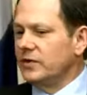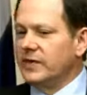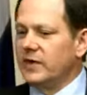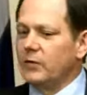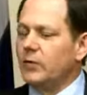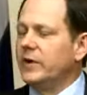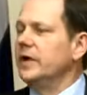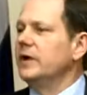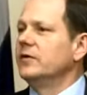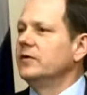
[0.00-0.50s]

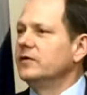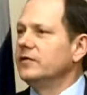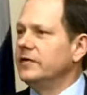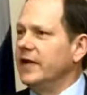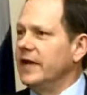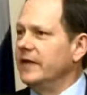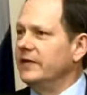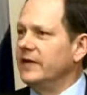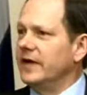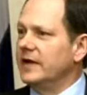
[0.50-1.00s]
that we
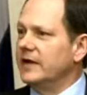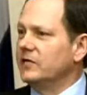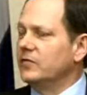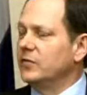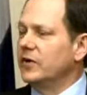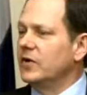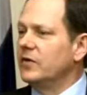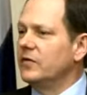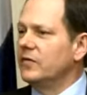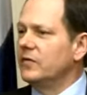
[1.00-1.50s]
understand that as
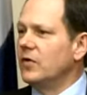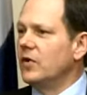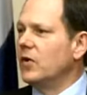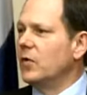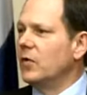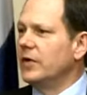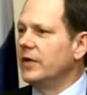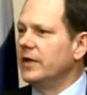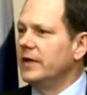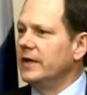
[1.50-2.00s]
we go
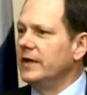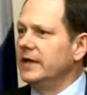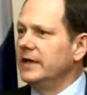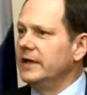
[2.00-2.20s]
forward.